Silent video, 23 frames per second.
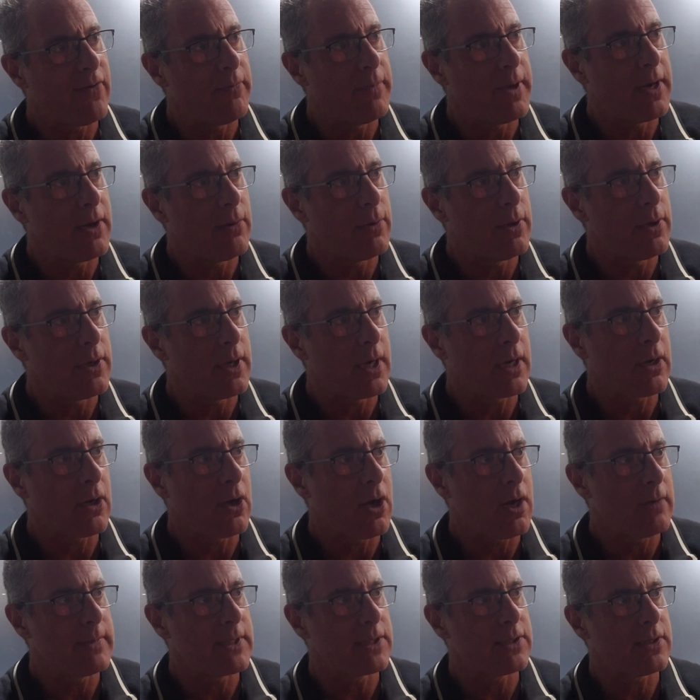of a better word,
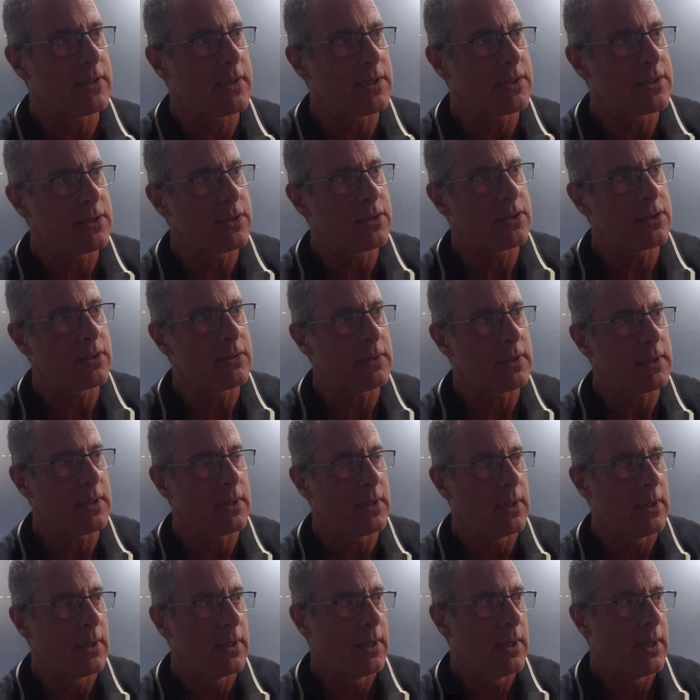acclimatizes to it,
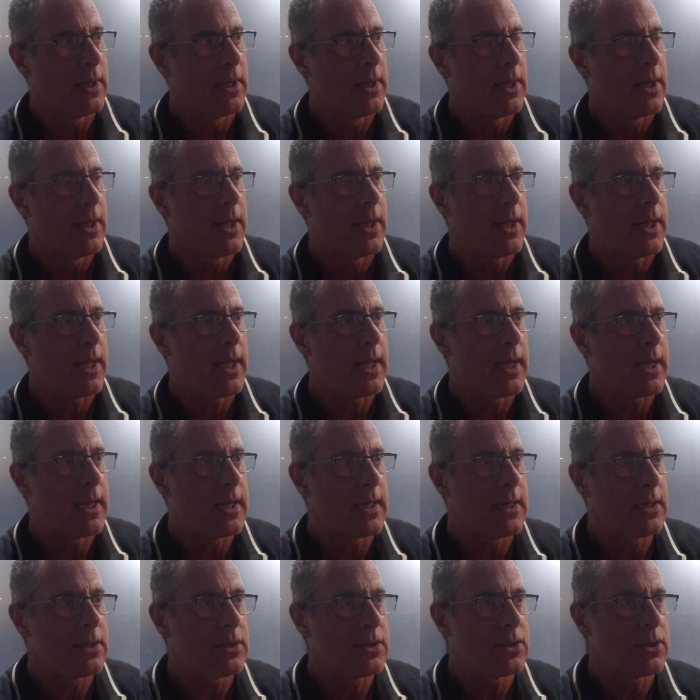
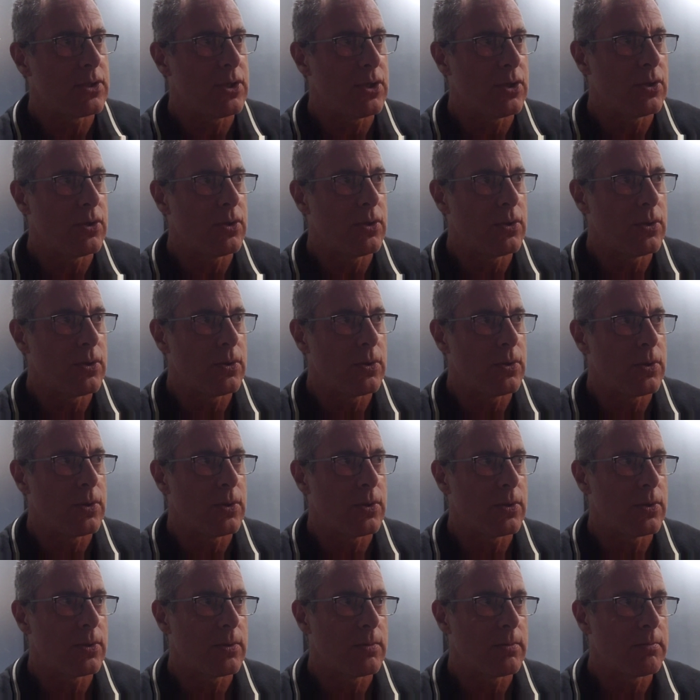and you
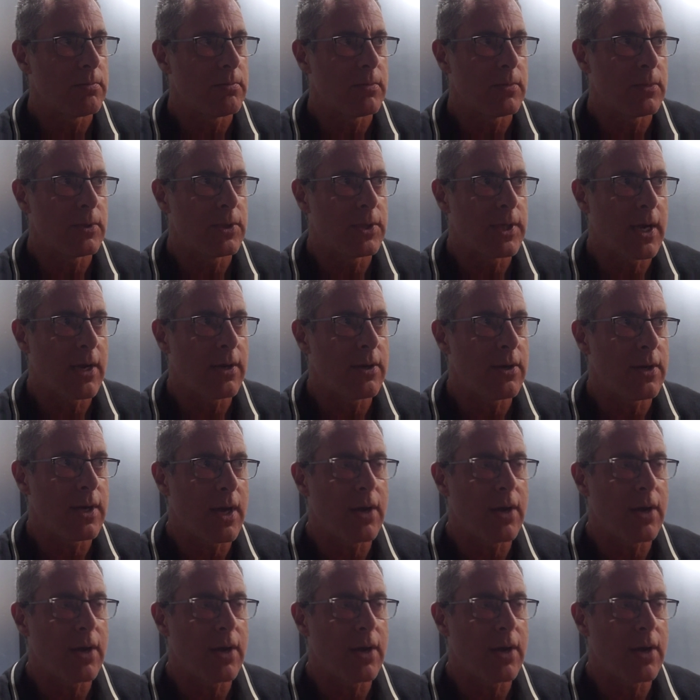don't